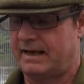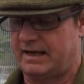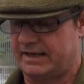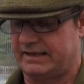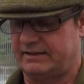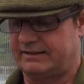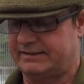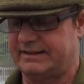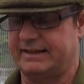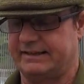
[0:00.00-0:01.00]
And I
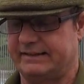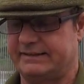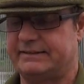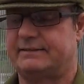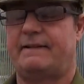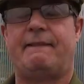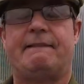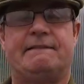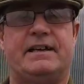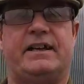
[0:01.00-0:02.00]
think
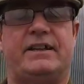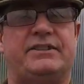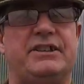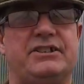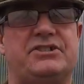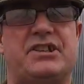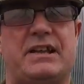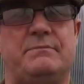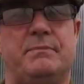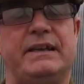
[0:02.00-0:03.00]
I had these
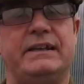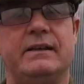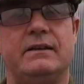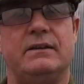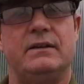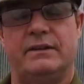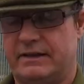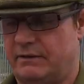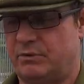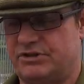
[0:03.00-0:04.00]
sent me.
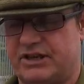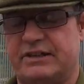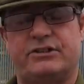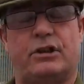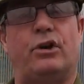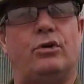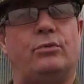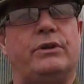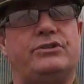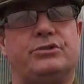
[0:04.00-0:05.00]
They were sent along
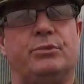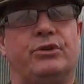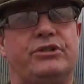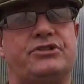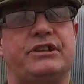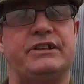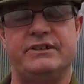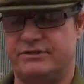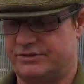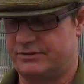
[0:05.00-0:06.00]
with some other
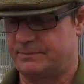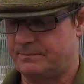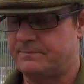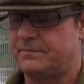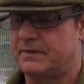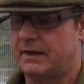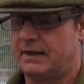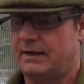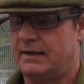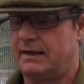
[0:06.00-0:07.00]
seeds.
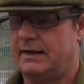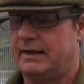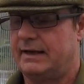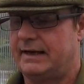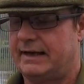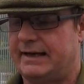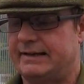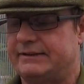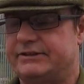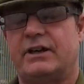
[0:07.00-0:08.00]

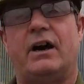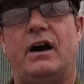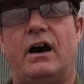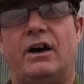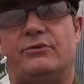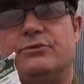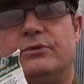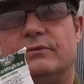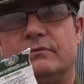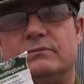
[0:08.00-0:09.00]
And
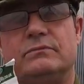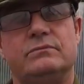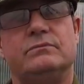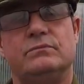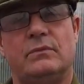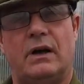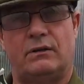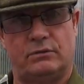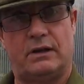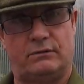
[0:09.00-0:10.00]

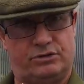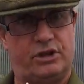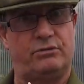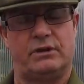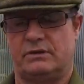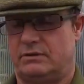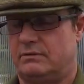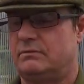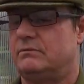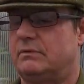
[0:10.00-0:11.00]
I'll show you
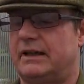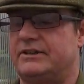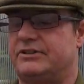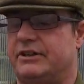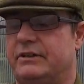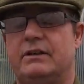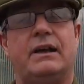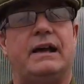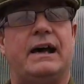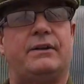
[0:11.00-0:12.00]
later
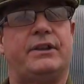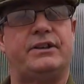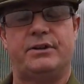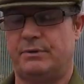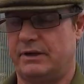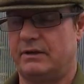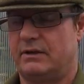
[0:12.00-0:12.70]
how they're doing.